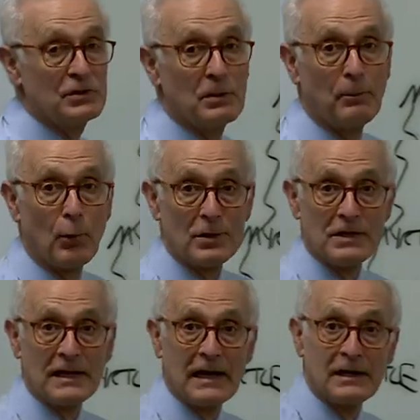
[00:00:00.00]
was important
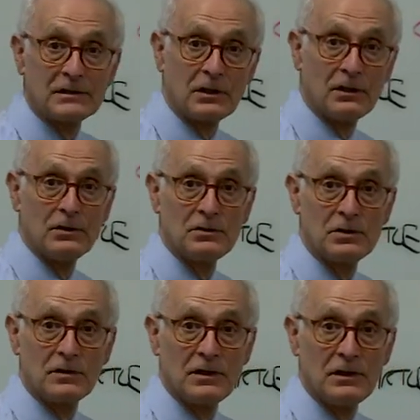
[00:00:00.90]
to get it as close
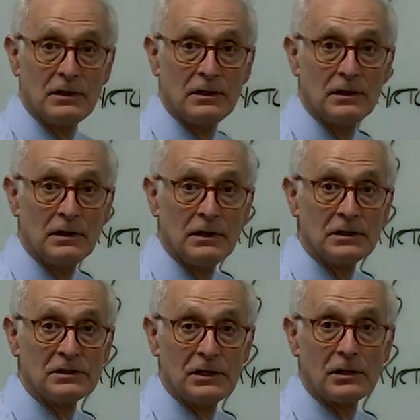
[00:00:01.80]
to the
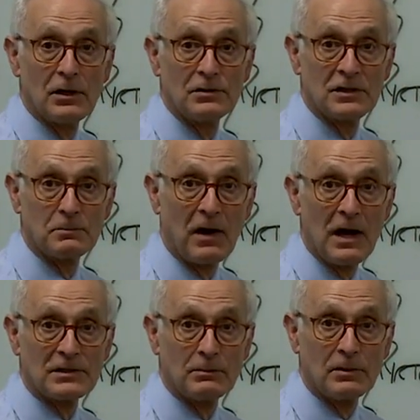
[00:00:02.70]
seacoast as
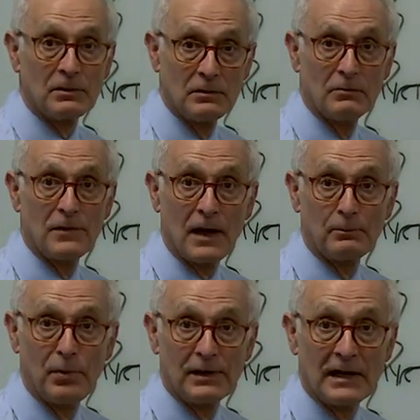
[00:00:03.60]
possible
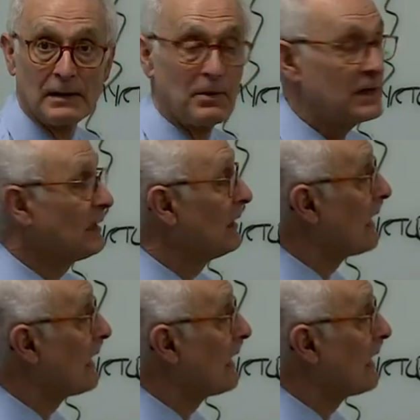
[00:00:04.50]
without putting anybody